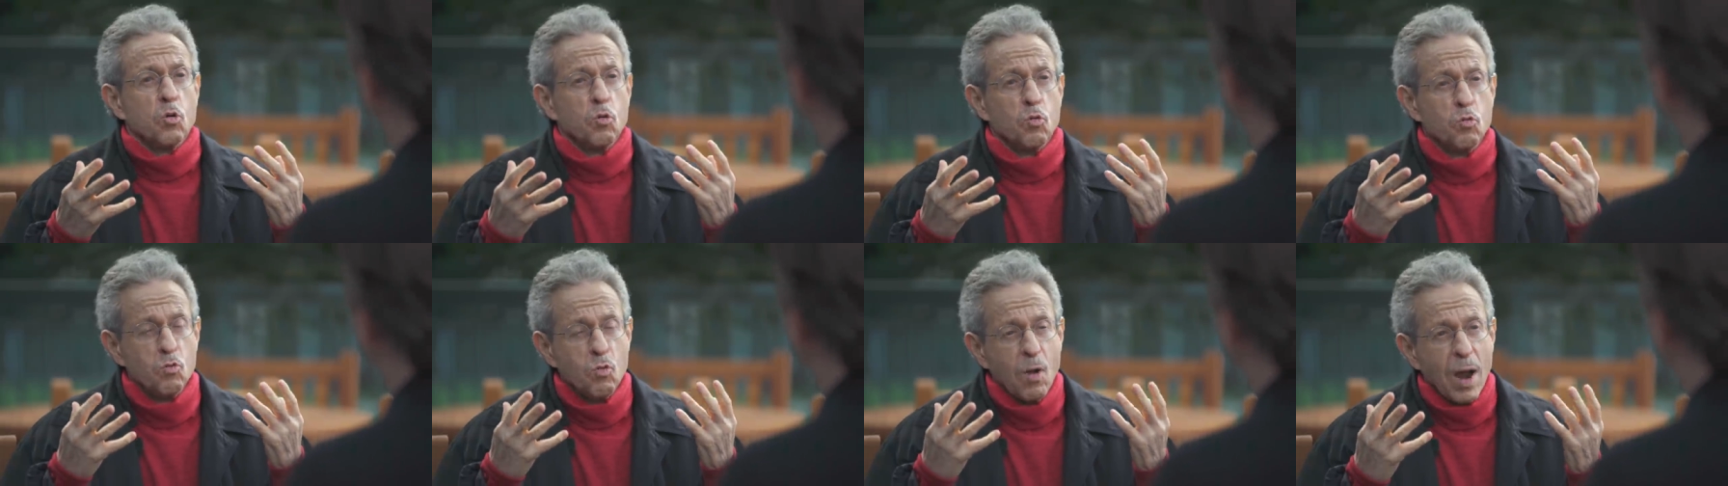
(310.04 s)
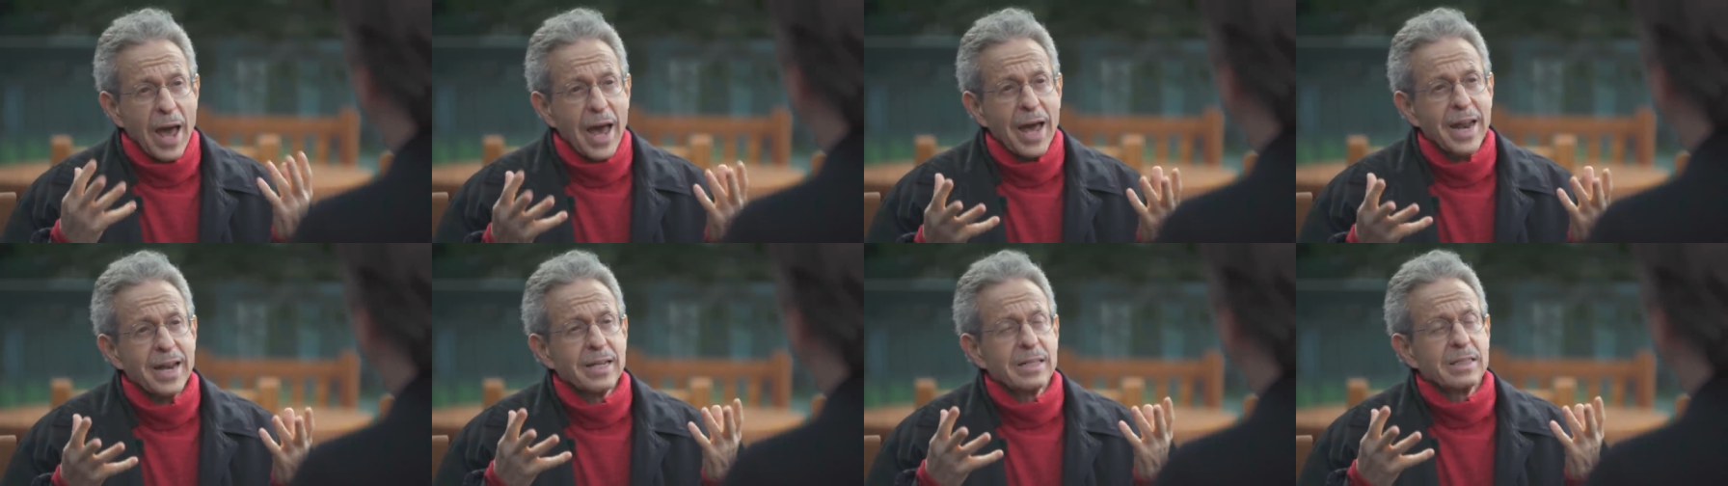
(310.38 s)

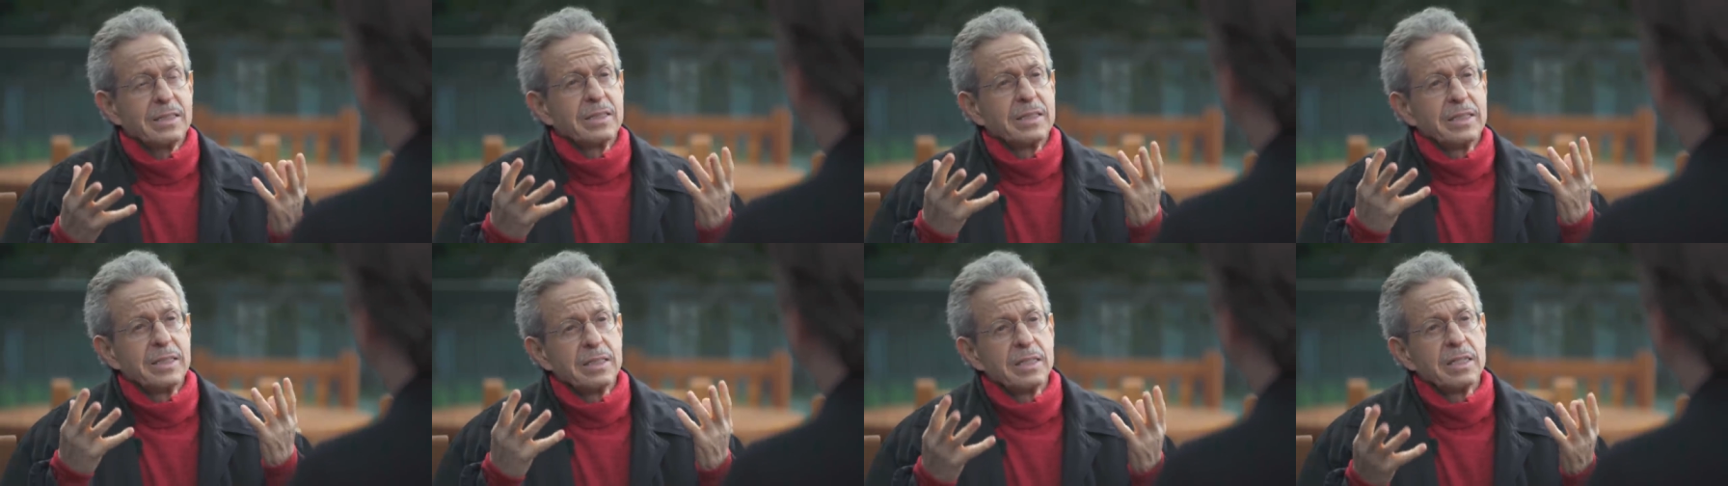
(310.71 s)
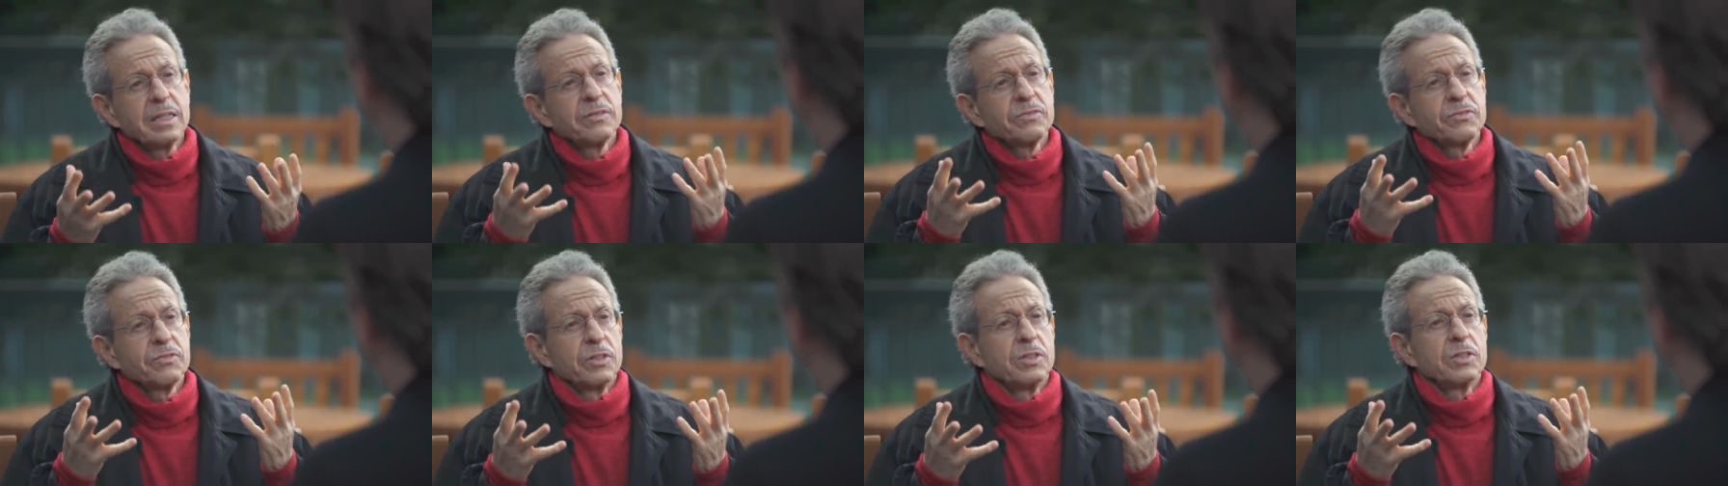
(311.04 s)
radically
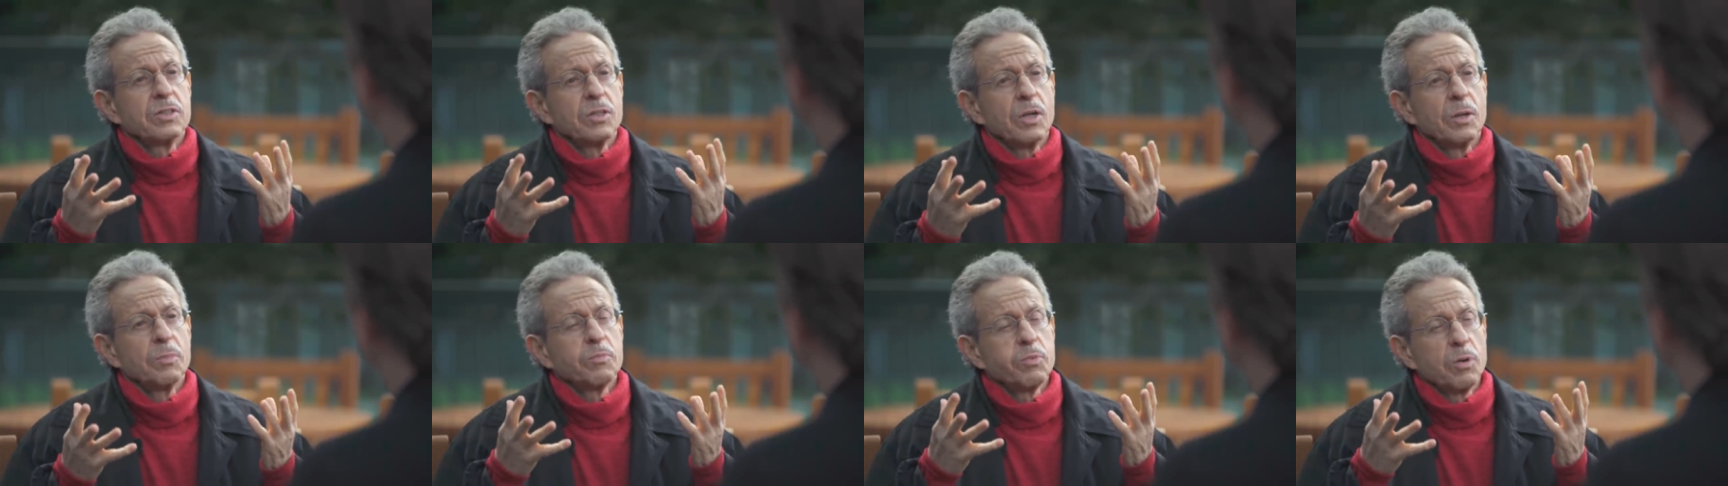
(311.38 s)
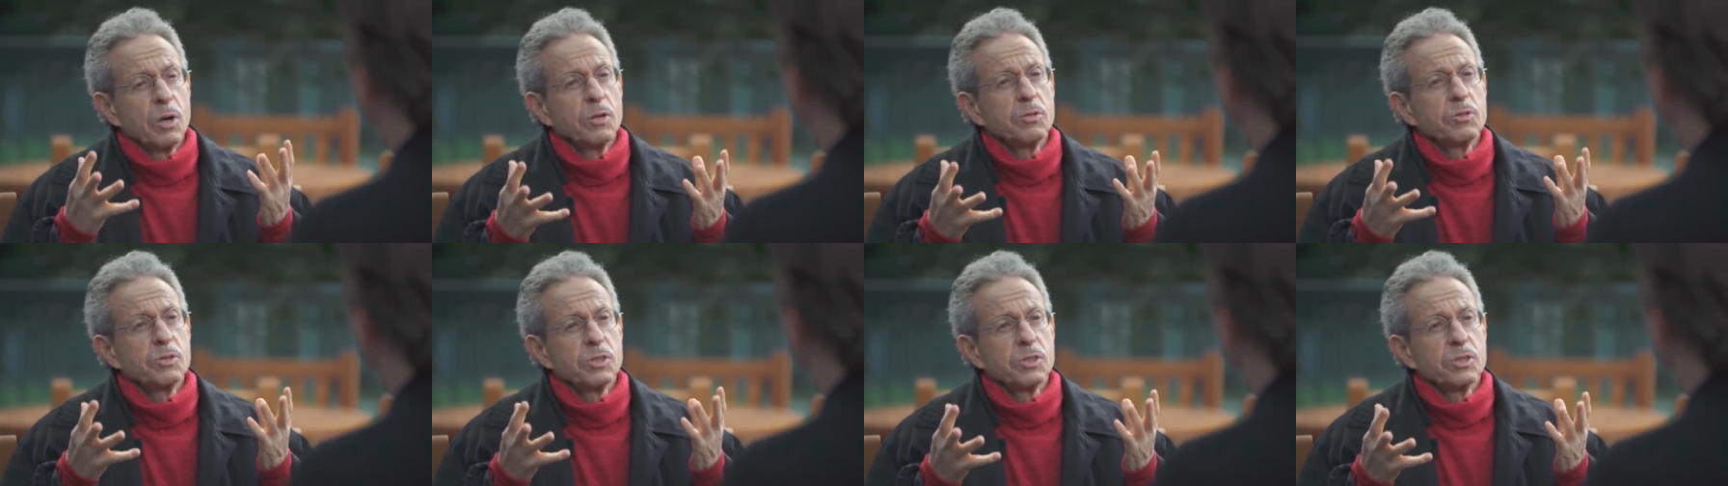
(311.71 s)
different
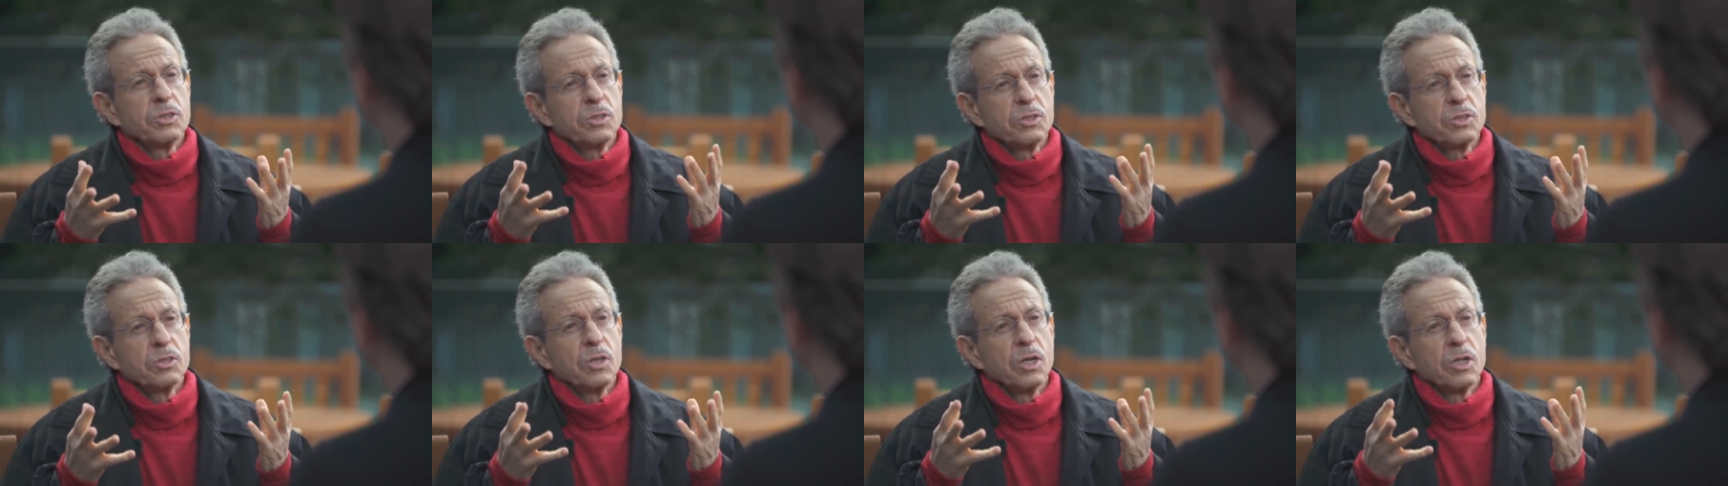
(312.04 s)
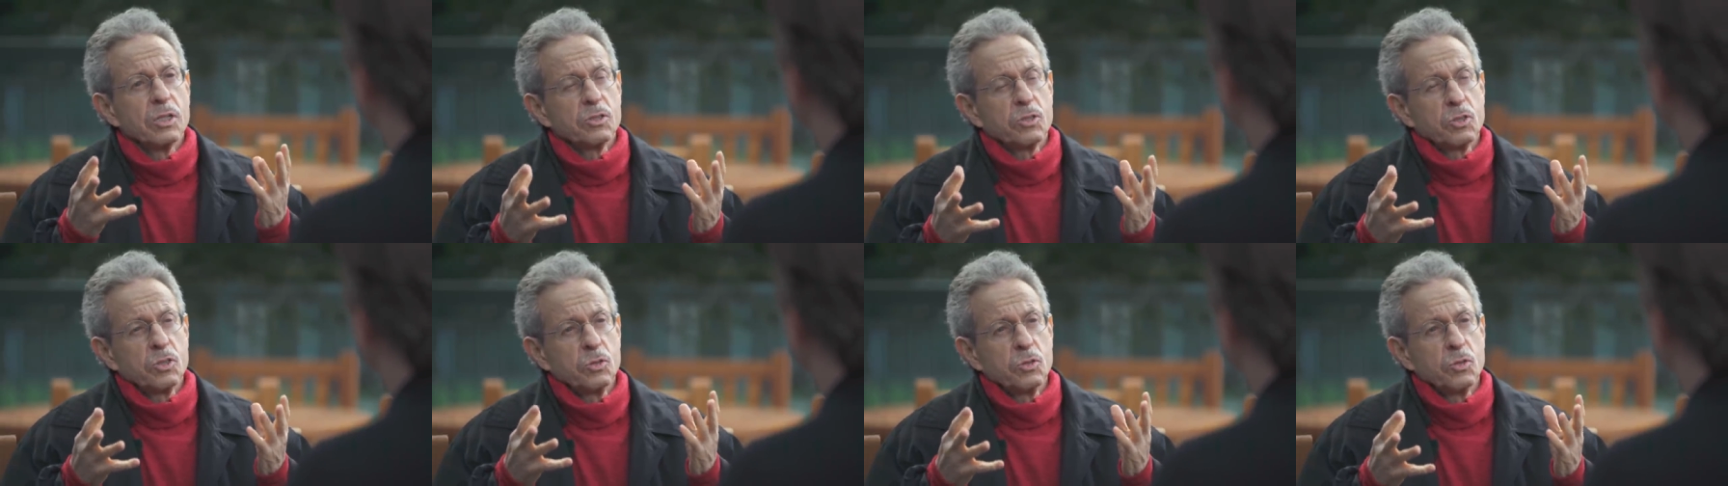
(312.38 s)
approaches
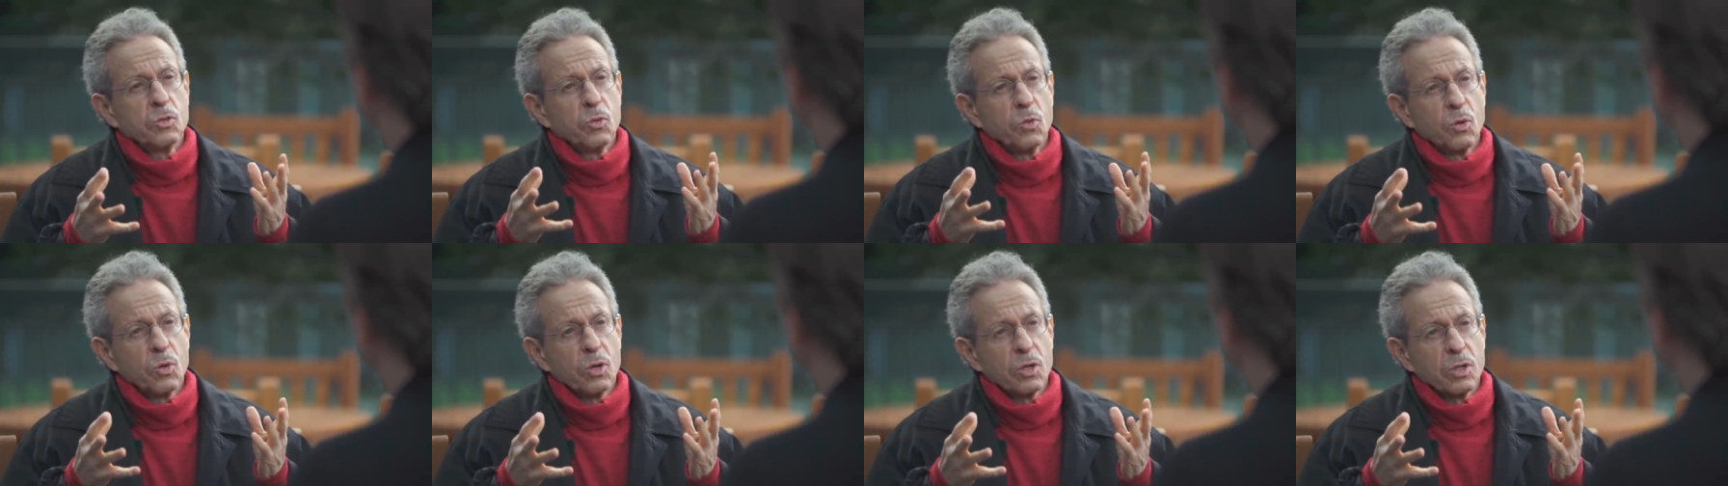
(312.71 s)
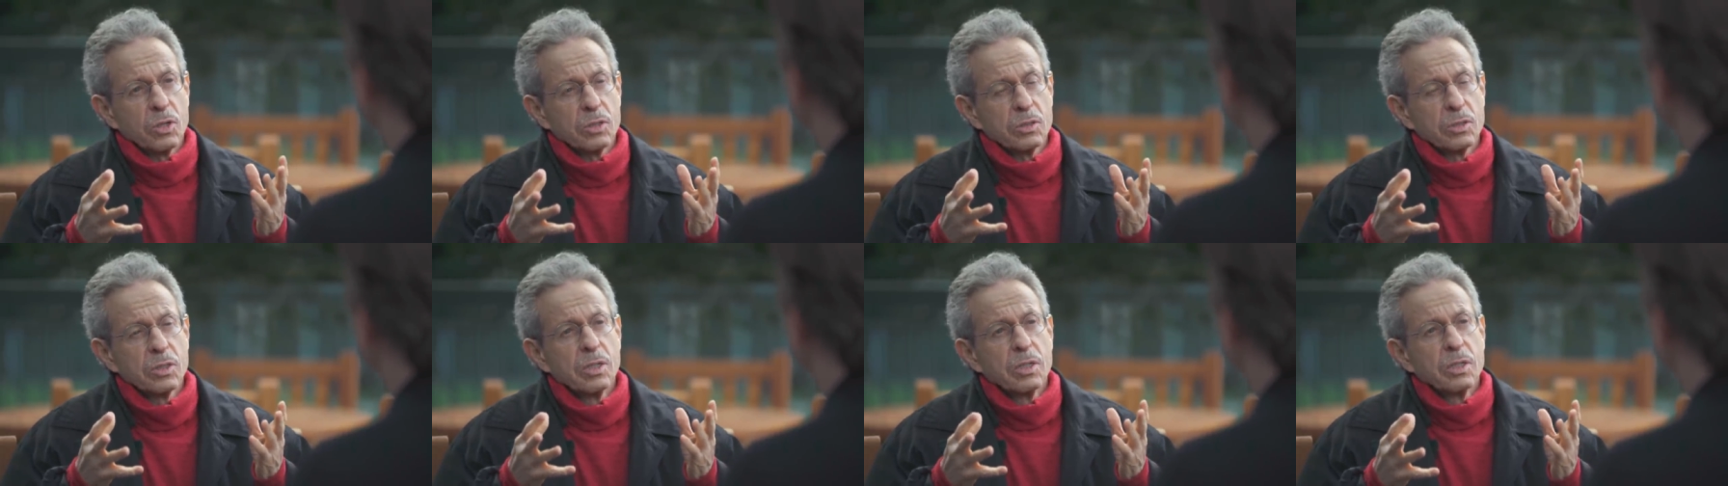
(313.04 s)
to the
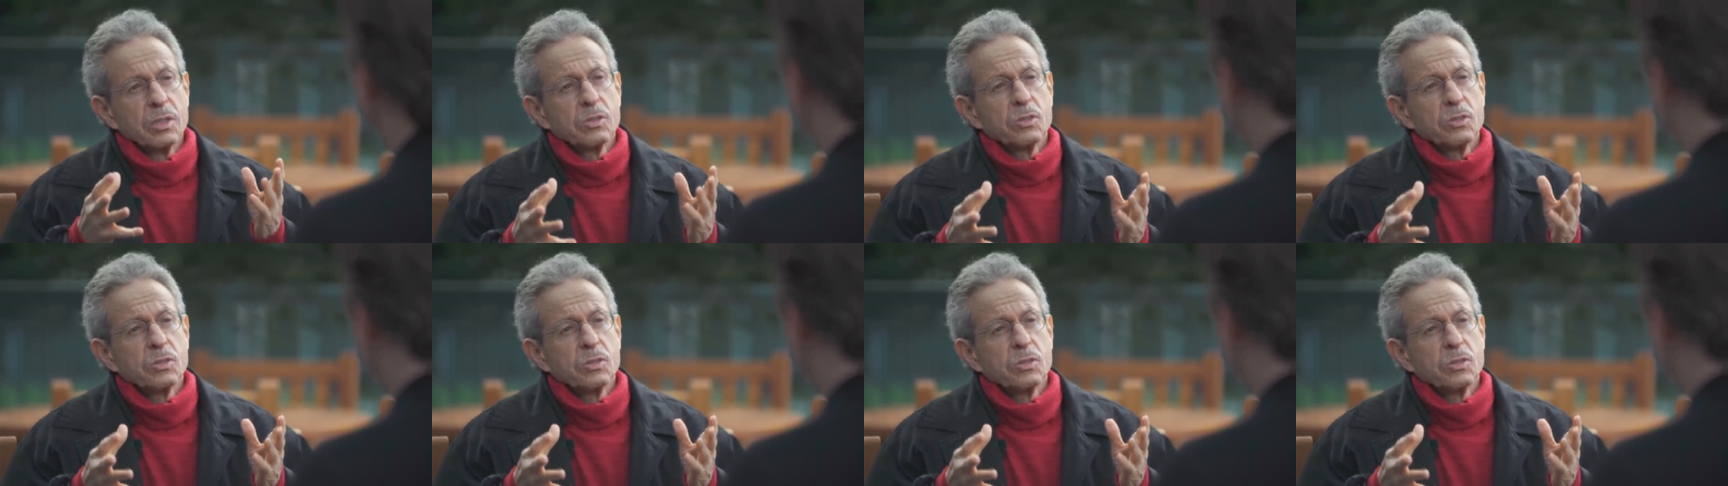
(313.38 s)
world,